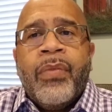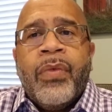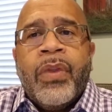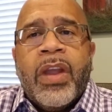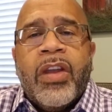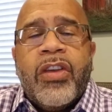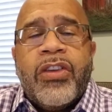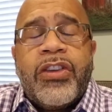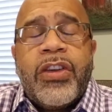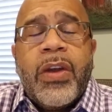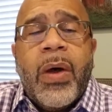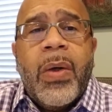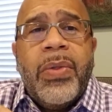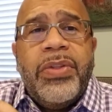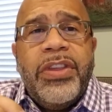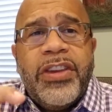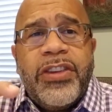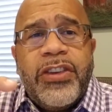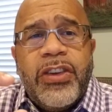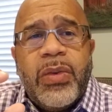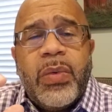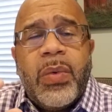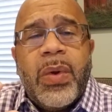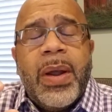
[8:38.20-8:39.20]
So this
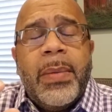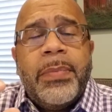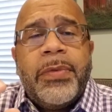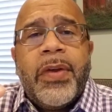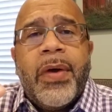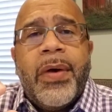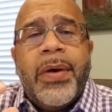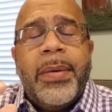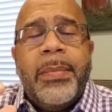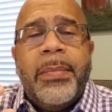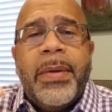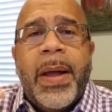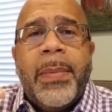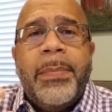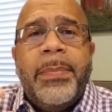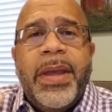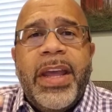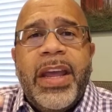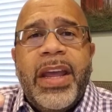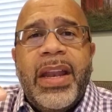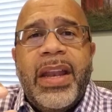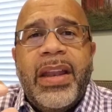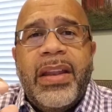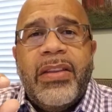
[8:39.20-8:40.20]
is what I'm talking about,
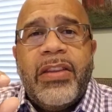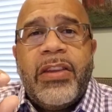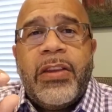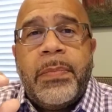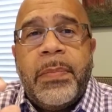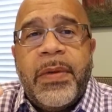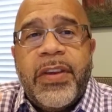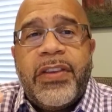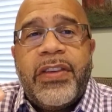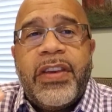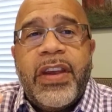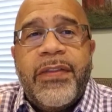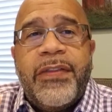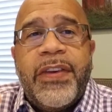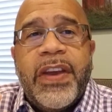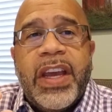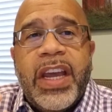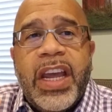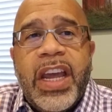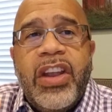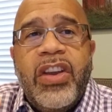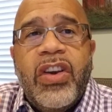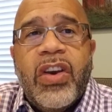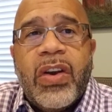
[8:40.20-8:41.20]
being specific
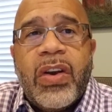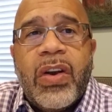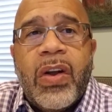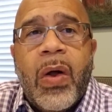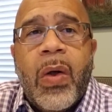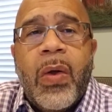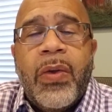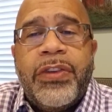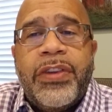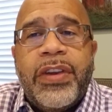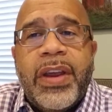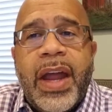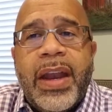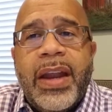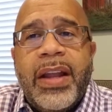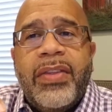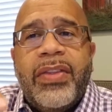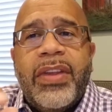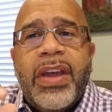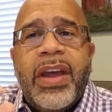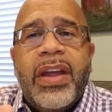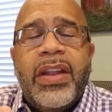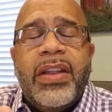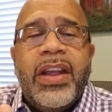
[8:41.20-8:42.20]
in your goal setting.
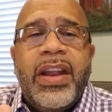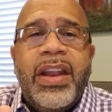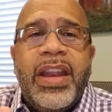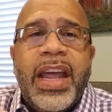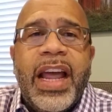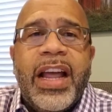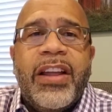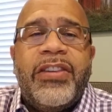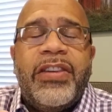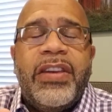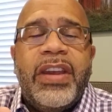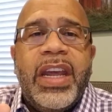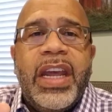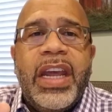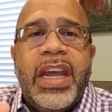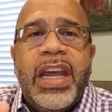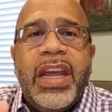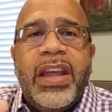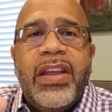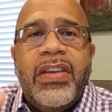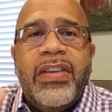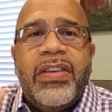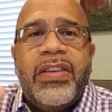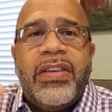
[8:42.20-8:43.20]
The next
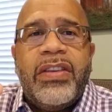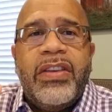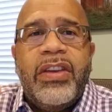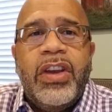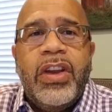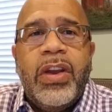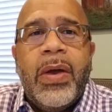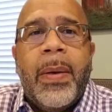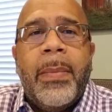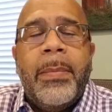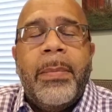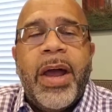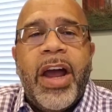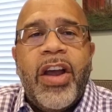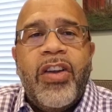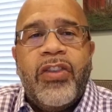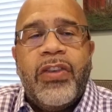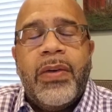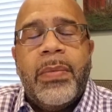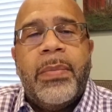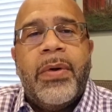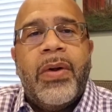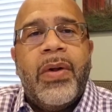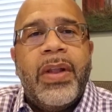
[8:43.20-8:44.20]
is
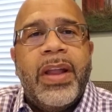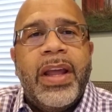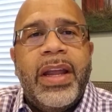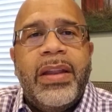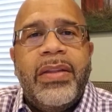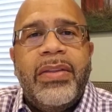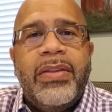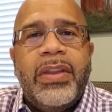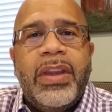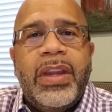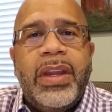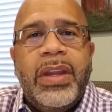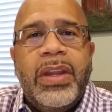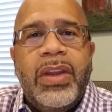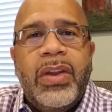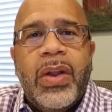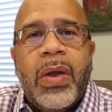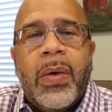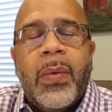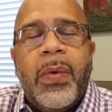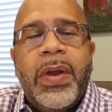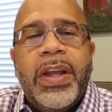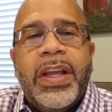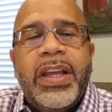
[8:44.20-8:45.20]
measurable, and
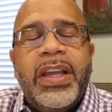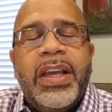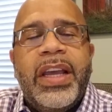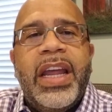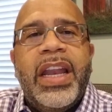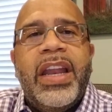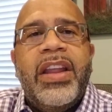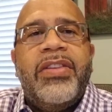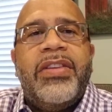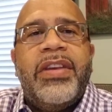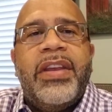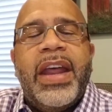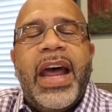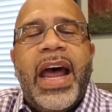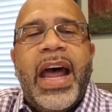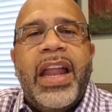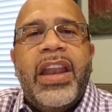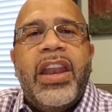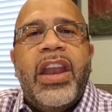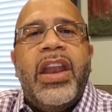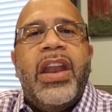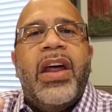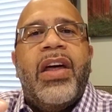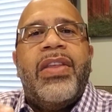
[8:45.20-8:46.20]
we can get into that in
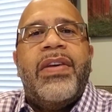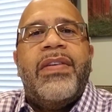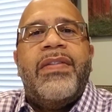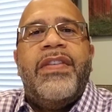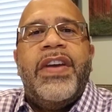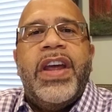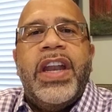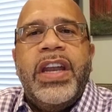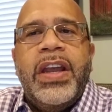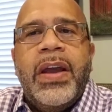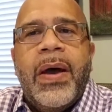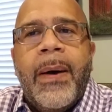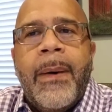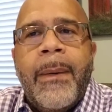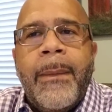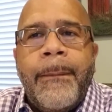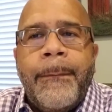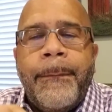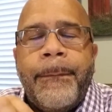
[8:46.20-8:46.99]
another video.